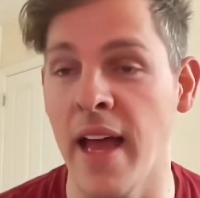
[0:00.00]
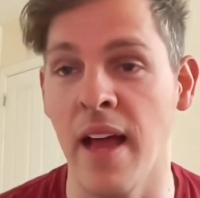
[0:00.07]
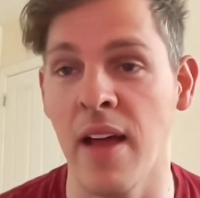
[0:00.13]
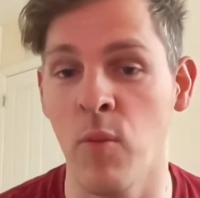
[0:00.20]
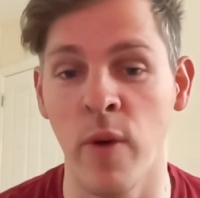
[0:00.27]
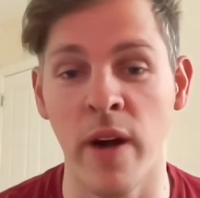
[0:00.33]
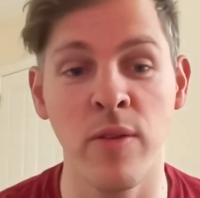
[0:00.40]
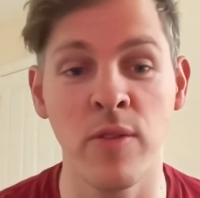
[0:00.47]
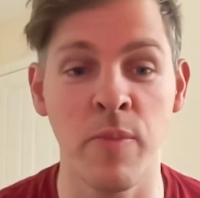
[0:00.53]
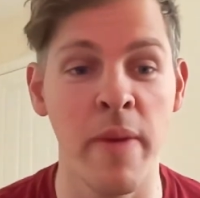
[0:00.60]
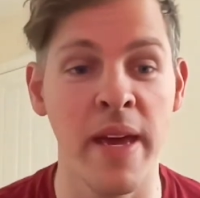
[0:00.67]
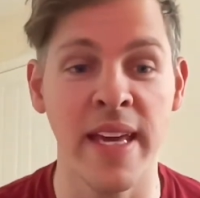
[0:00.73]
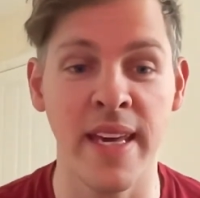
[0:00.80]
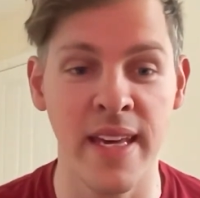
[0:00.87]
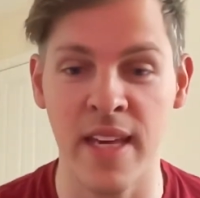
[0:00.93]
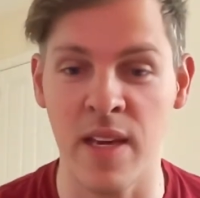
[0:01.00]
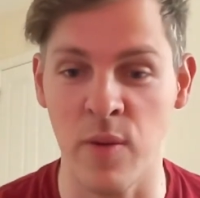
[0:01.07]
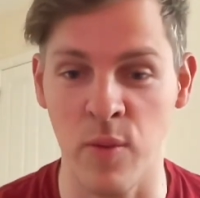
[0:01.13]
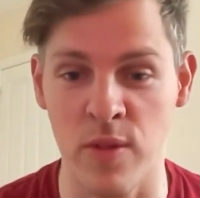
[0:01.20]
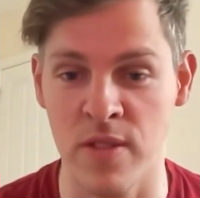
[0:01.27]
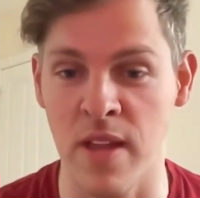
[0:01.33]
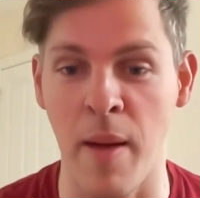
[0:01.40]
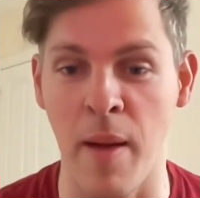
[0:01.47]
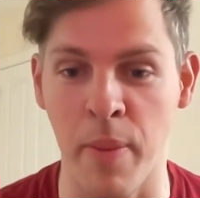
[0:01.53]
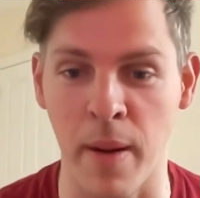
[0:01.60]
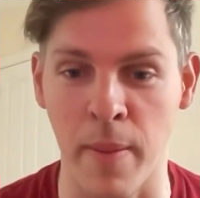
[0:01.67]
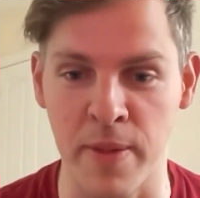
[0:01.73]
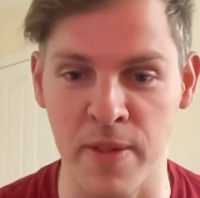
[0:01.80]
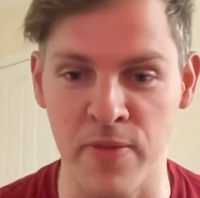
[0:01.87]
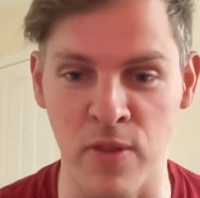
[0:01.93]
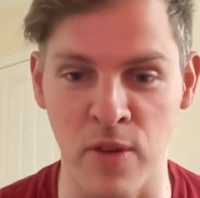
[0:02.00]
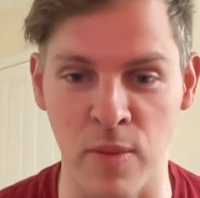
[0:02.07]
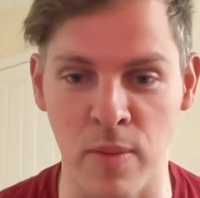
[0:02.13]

when I was making it, it was not purposeful,